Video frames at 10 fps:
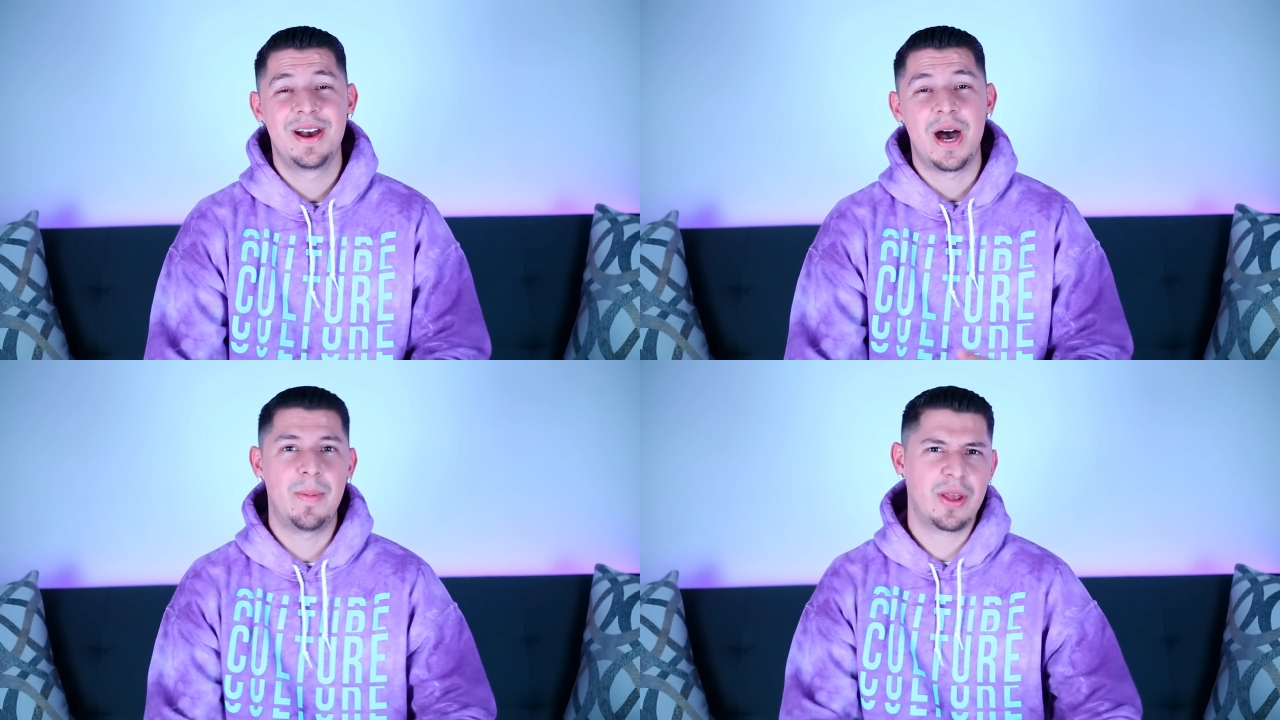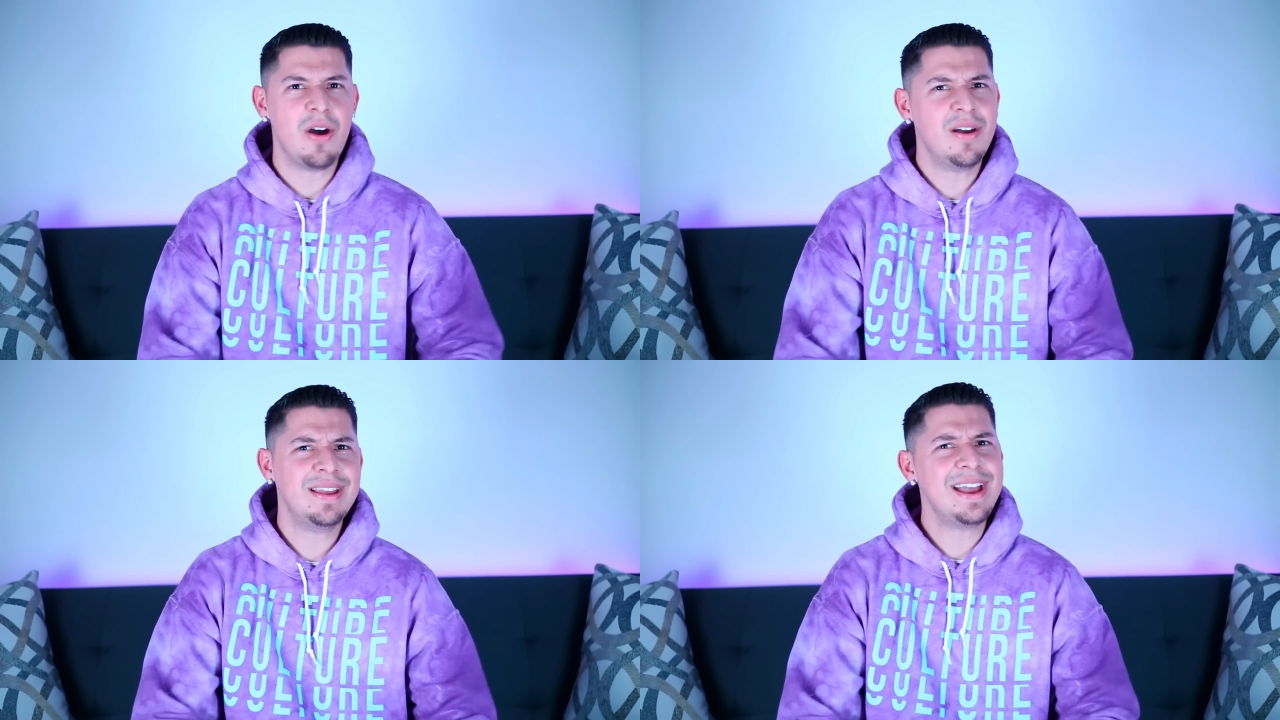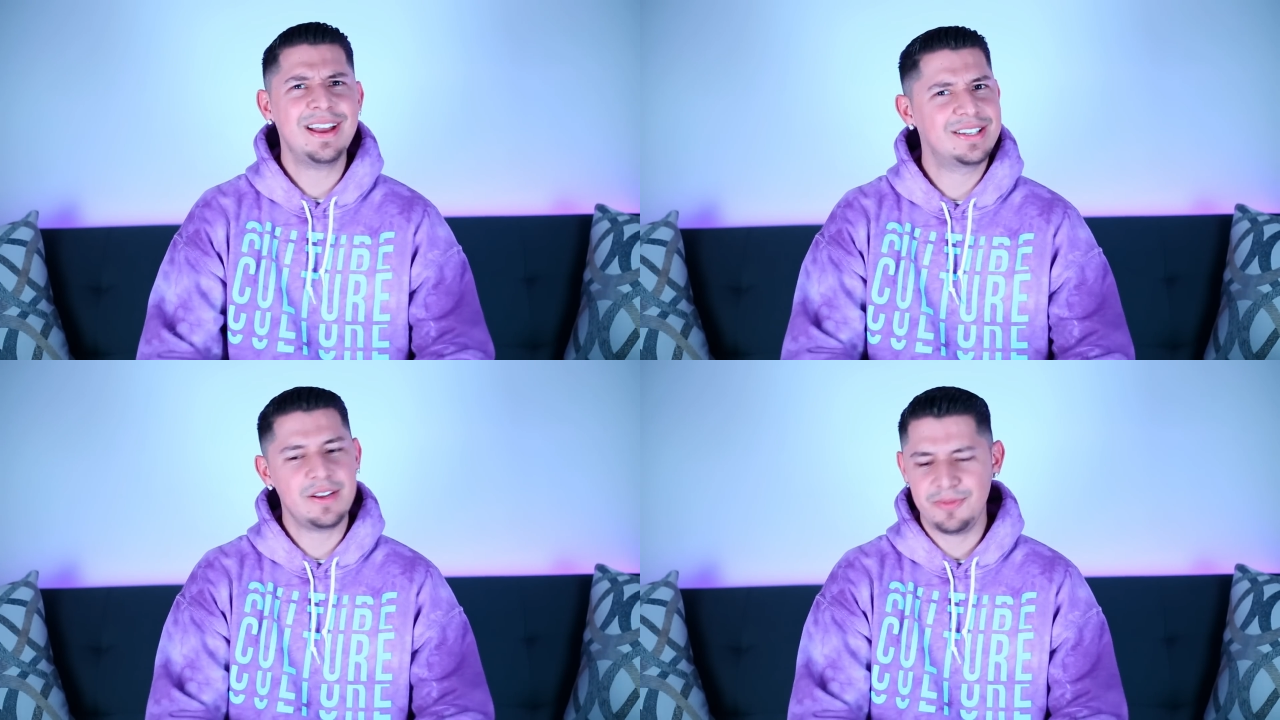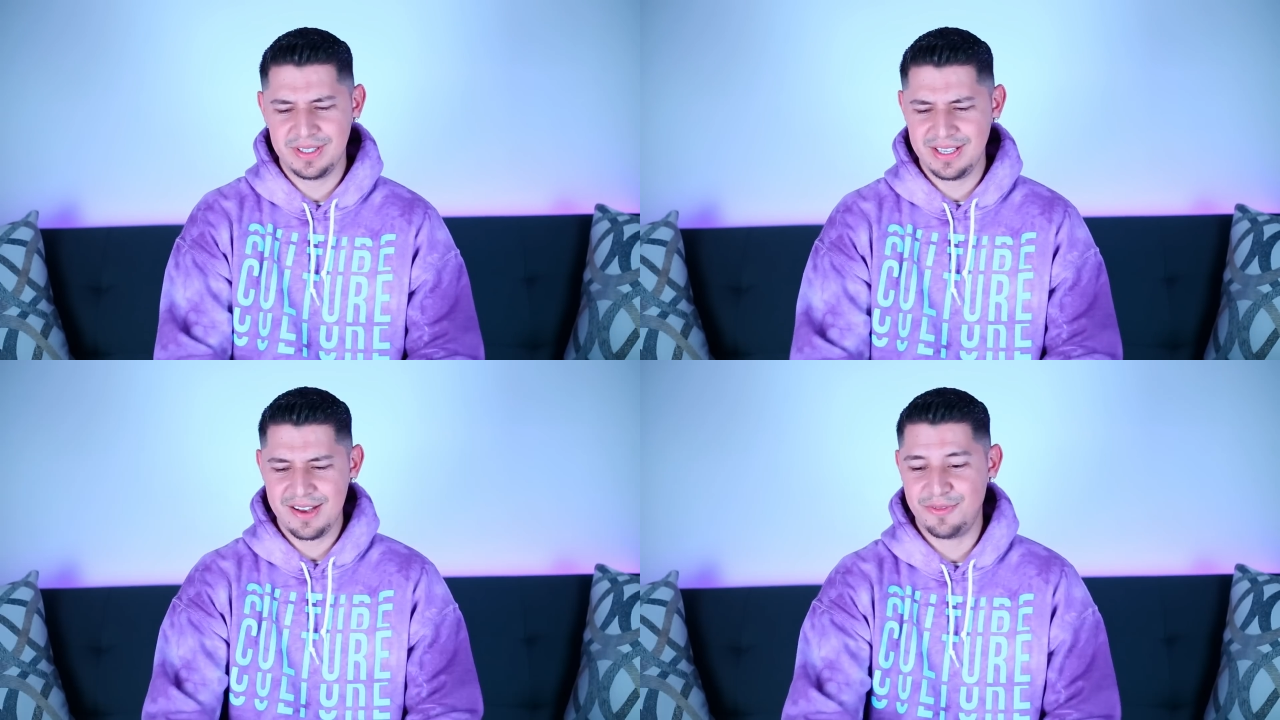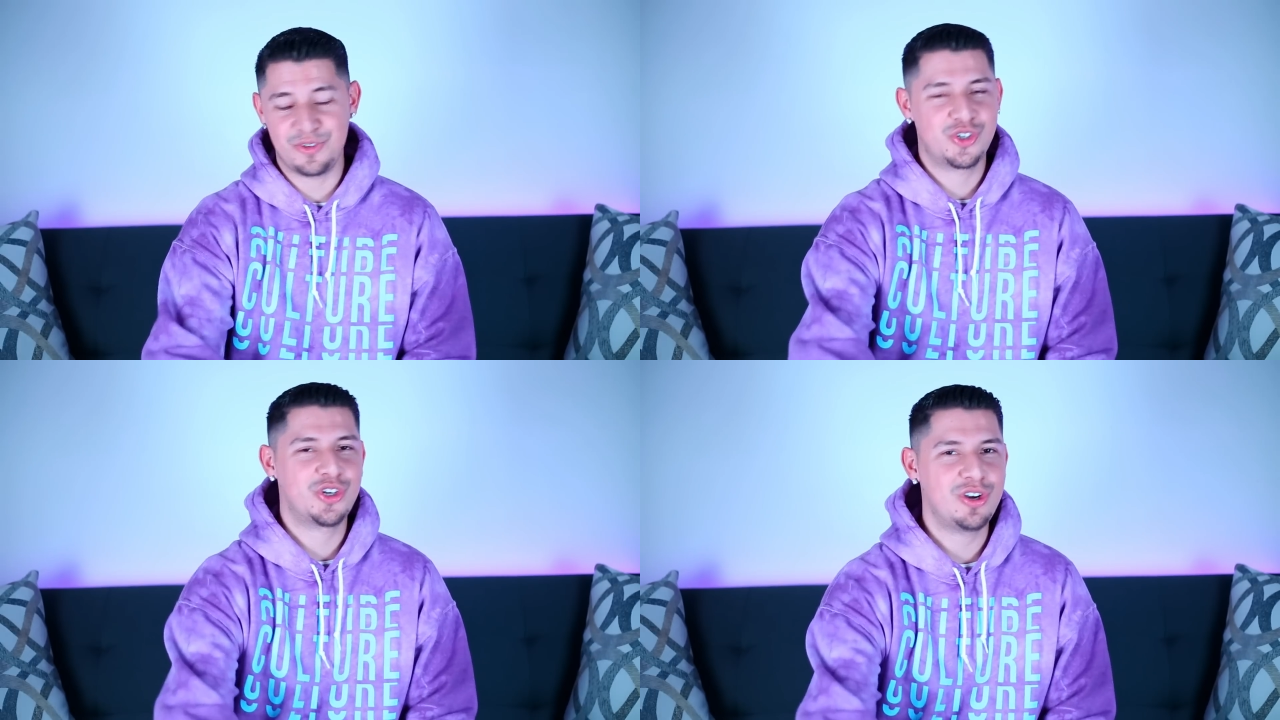I'm like, oh, yeah, definitely. Yeah,
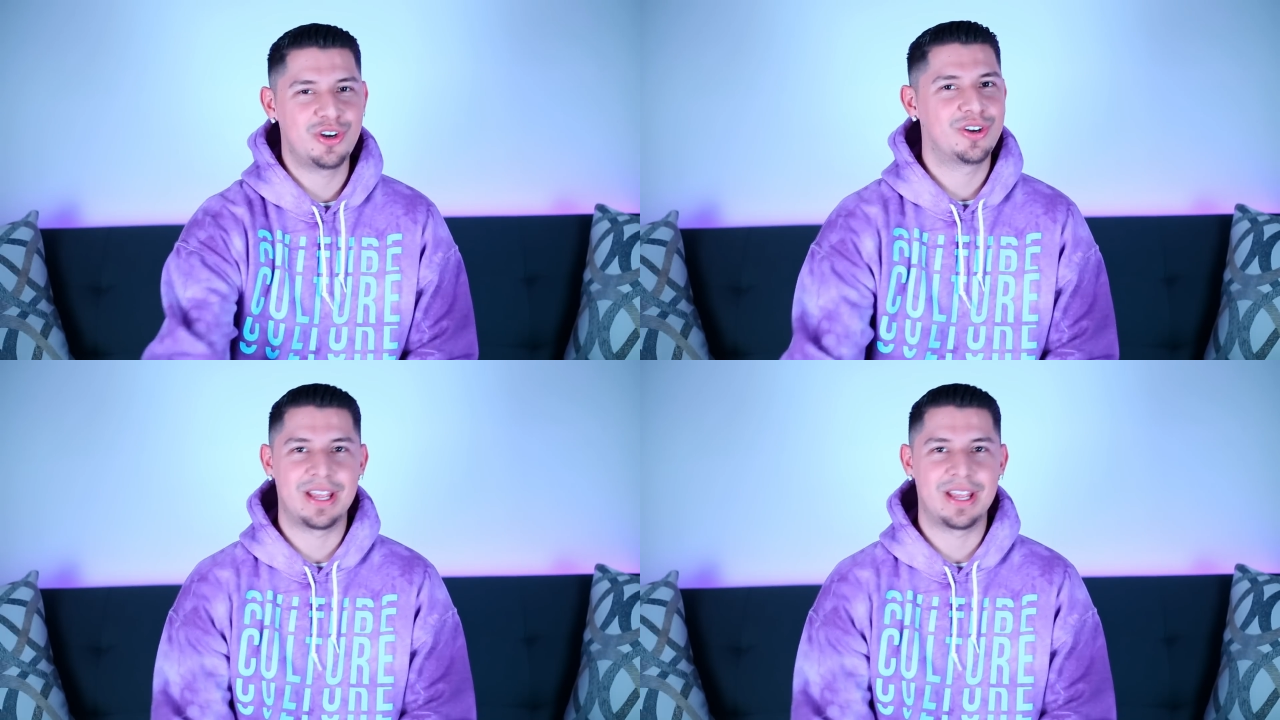for sure.